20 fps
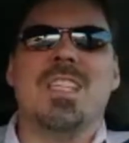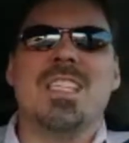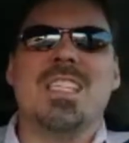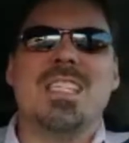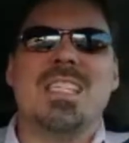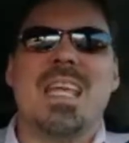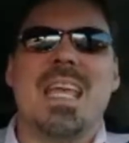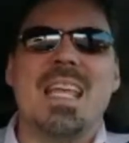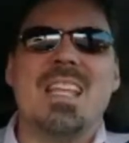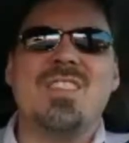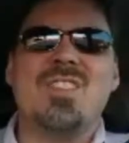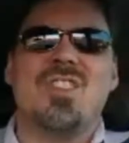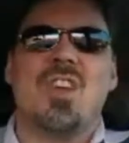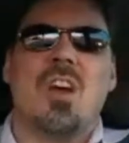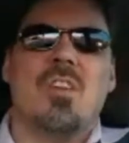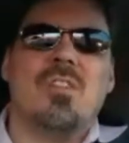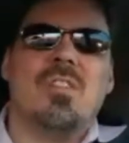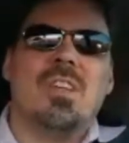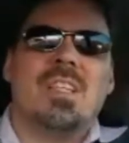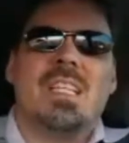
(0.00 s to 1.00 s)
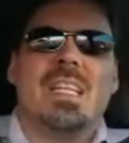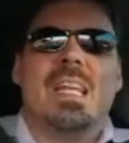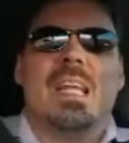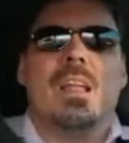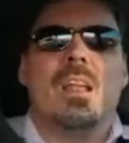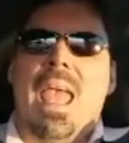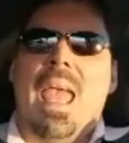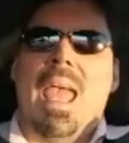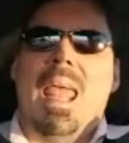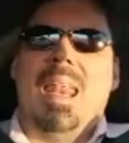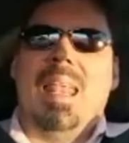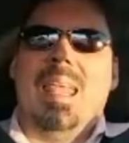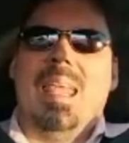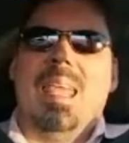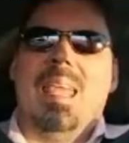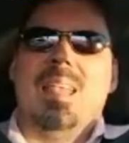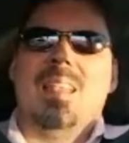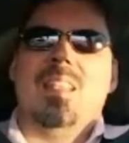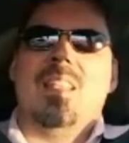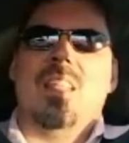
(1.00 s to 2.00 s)
state sovereignty,
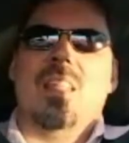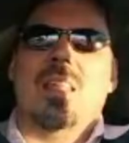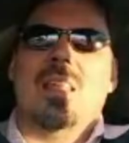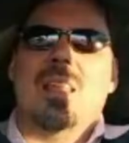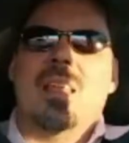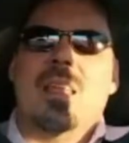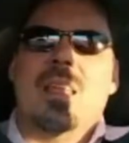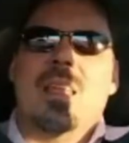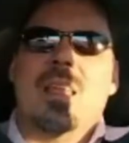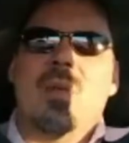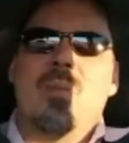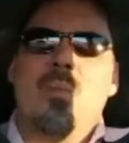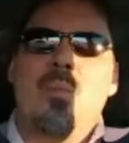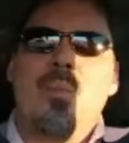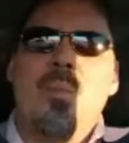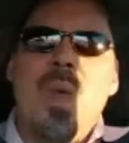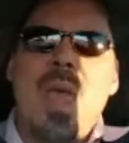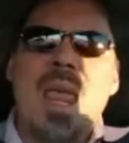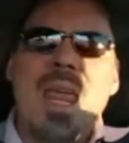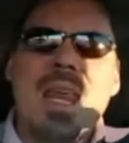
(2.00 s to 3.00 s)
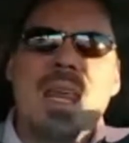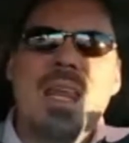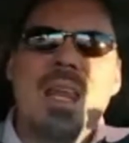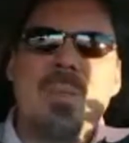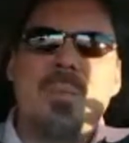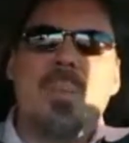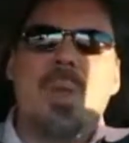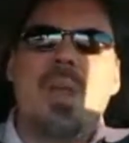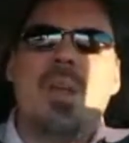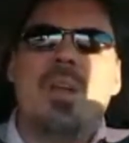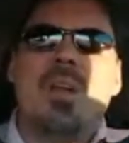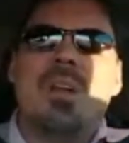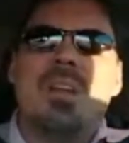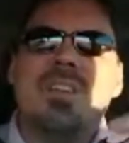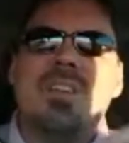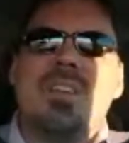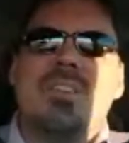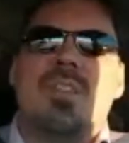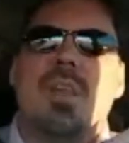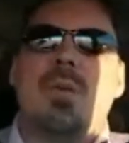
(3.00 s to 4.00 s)
and it made it appear
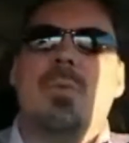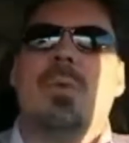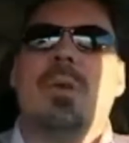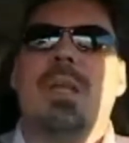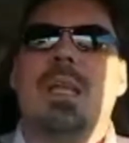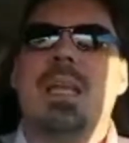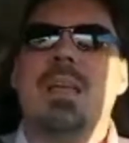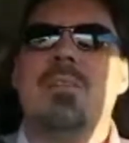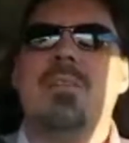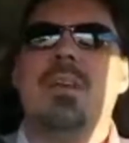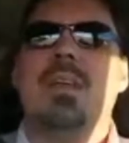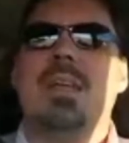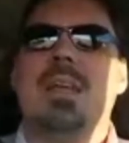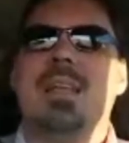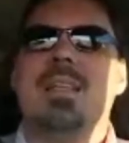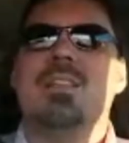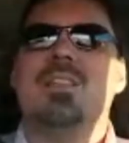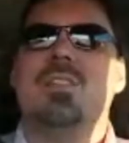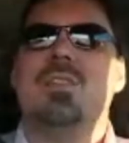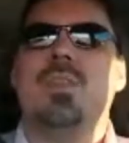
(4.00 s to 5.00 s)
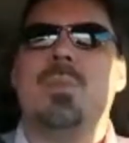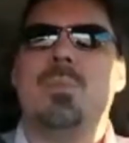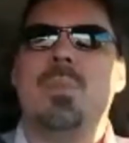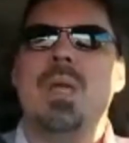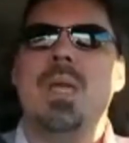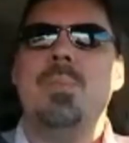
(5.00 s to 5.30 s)
as though they were giving it to the